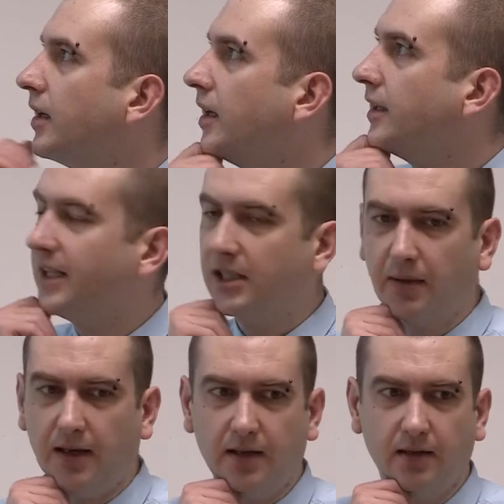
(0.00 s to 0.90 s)
a disc
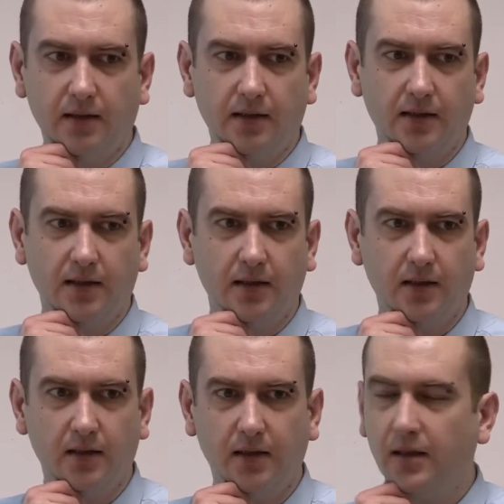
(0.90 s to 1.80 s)
pack. This is a
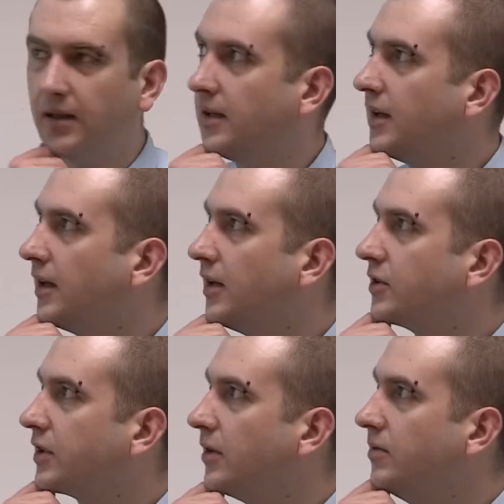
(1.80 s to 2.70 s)

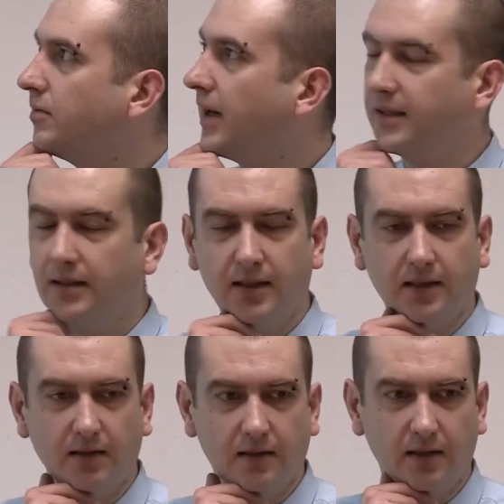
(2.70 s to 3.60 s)
Husco patented
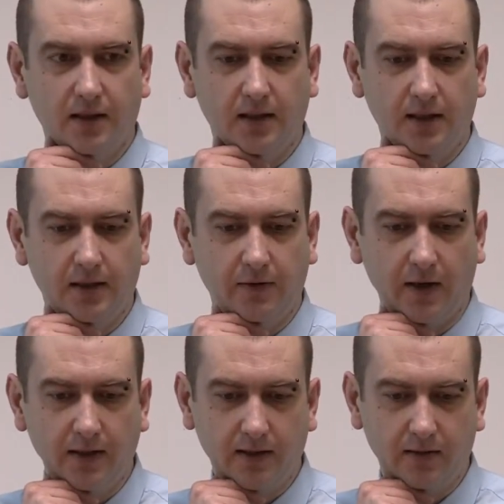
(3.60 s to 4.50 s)

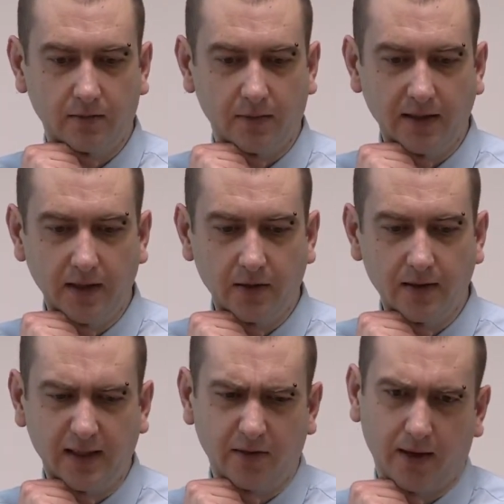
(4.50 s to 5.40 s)
device. We've been using
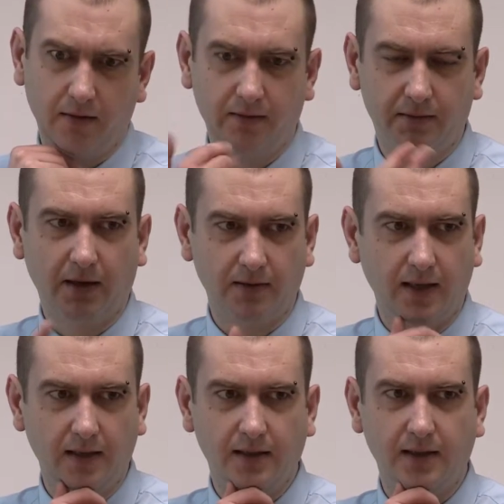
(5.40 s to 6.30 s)
these for about
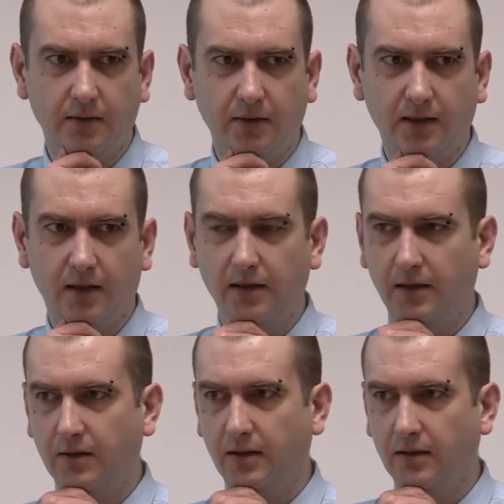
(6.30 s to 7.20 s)
10 years since we started
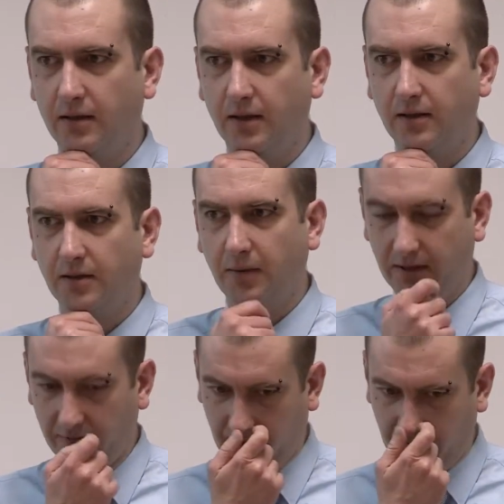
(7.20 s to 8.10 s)
using
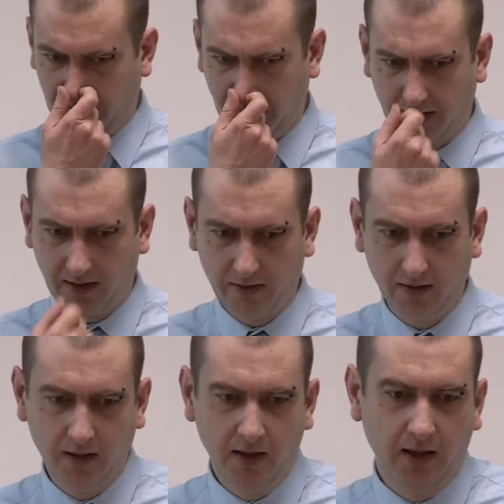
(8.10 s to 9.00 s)
suspension valves, I believe.
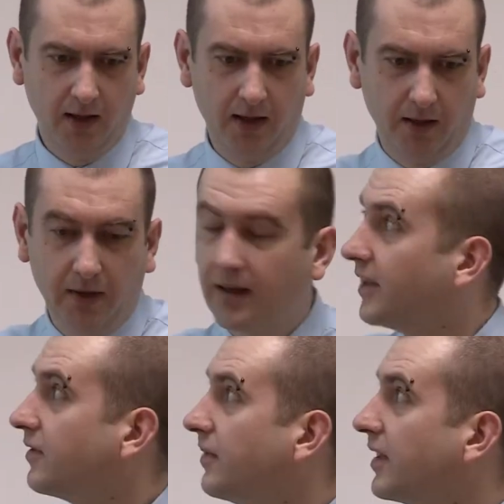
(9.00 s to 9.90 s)

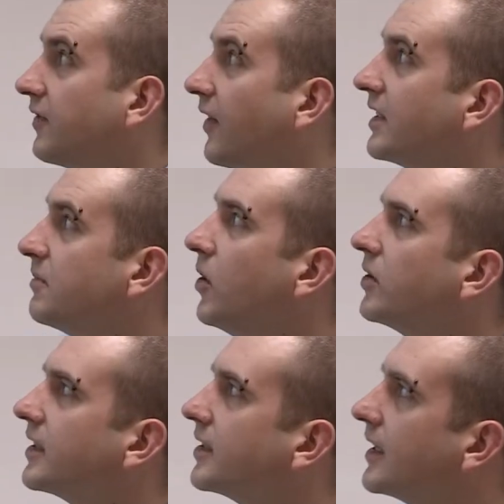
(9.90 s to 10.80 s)
That's very small,
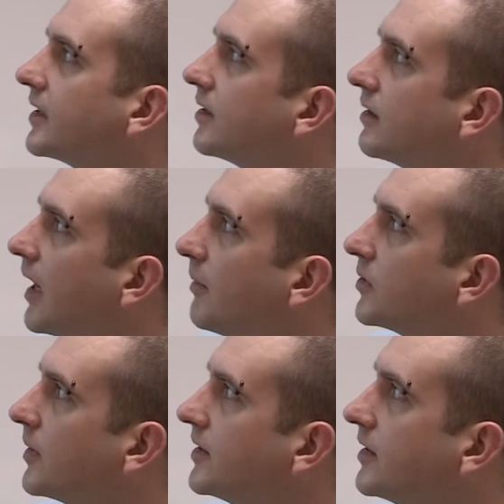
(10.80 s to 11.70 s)
so I think that's
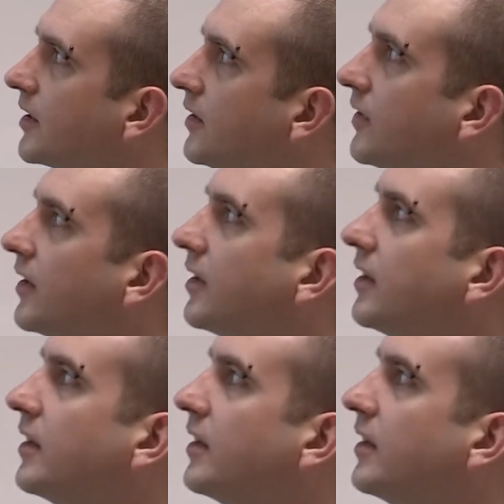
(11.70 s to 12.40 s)
M22 for